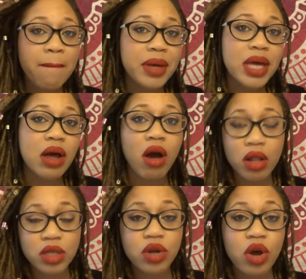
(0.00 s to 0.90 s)
but
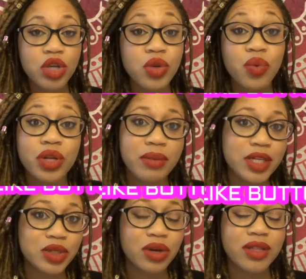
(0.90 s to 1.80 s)
all in all you want to
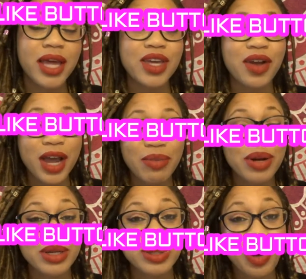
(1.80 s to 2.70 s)
make sure that your
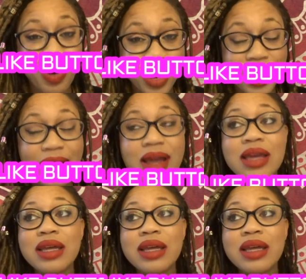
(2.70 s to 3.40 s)
eyebrows are